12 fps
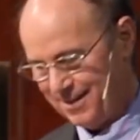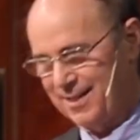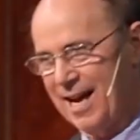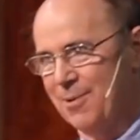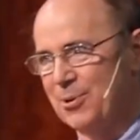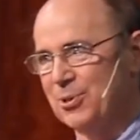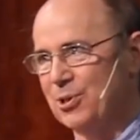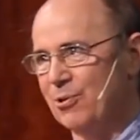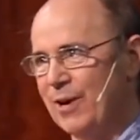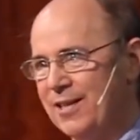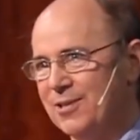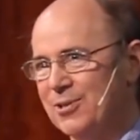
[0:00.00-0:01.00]
That was a
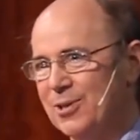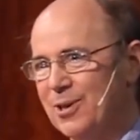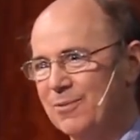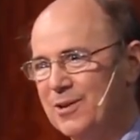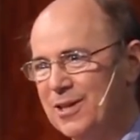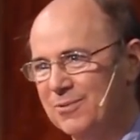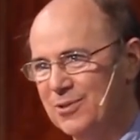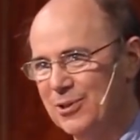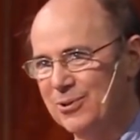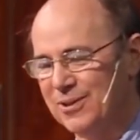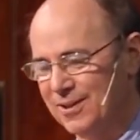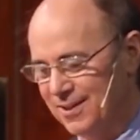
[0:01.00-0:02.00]
great discovery of
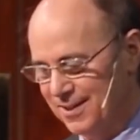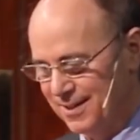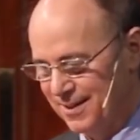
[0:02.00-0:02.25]
Newton